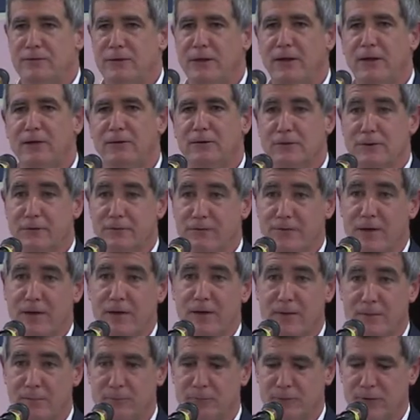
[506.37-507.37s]
seeking to
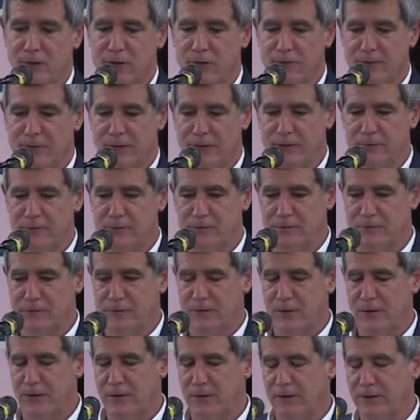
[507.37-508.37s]
defend himself
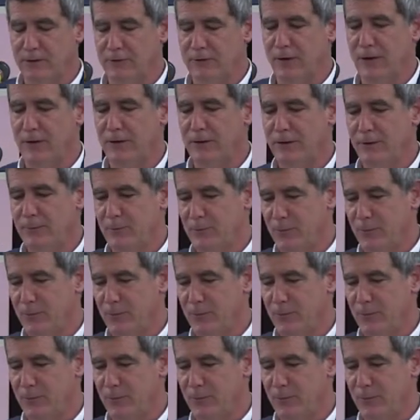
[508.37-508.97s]
against uh, Ghazali,